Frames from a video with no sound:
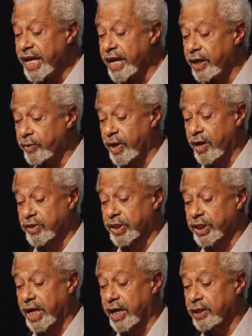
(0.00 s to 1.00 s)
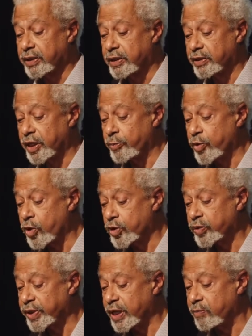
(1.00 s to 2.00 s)
year when I was a child, they
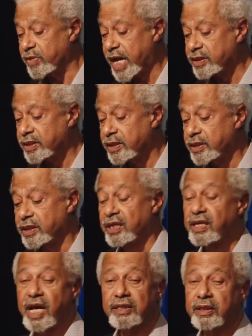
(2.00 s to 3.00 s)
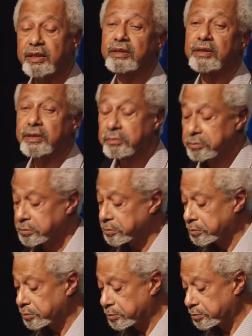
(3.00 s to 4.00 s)
brought with them dozens and dozens,
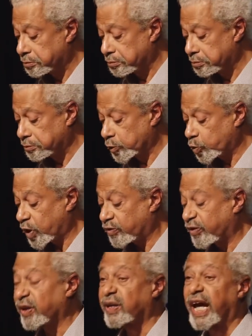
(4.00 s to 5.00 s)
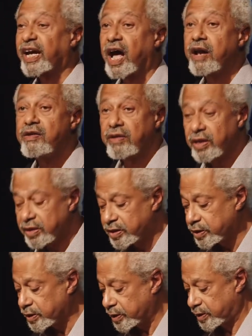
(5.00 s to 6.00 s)
what felt like
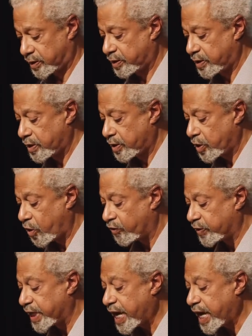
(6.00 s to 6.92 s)
hundreds, of